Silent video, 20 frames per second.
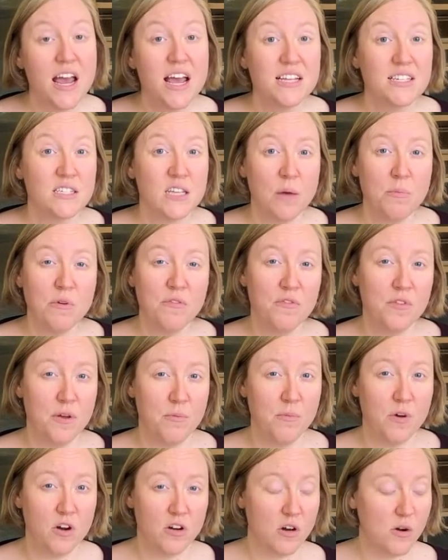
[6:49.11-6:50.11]
Some of
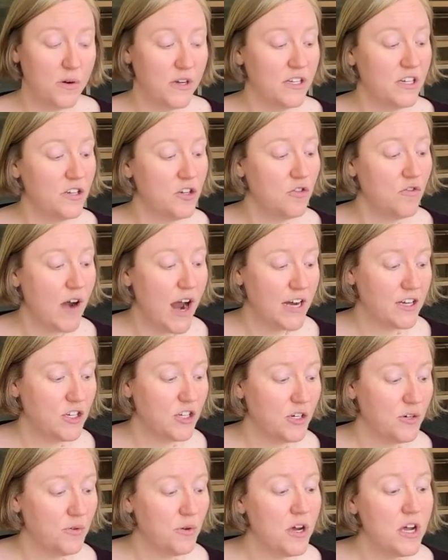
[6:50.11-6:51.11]
them are going to direct
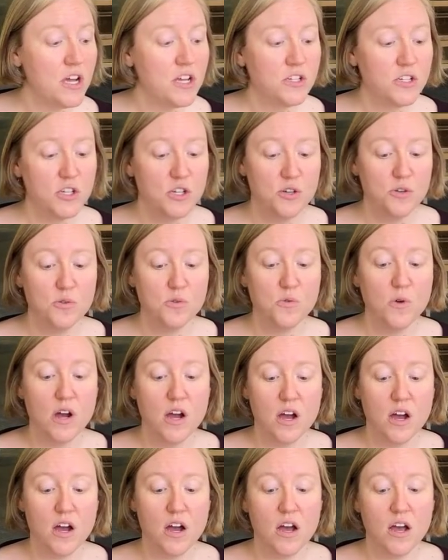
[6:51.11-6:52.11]
you to
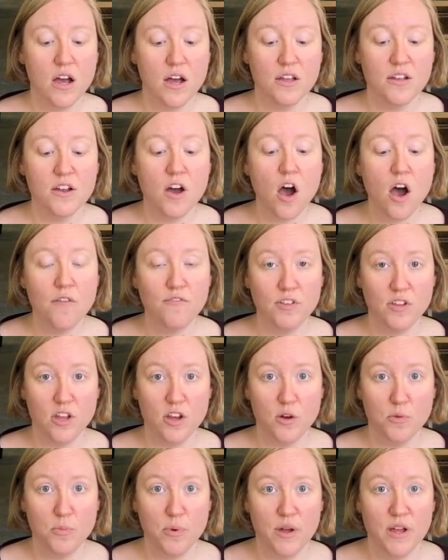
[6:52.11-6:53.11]
an
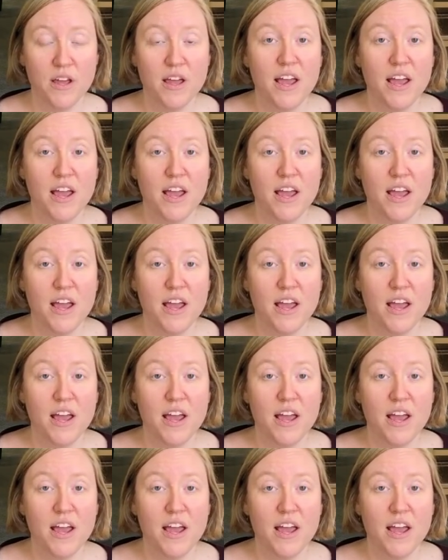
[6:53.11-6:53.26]
envelope.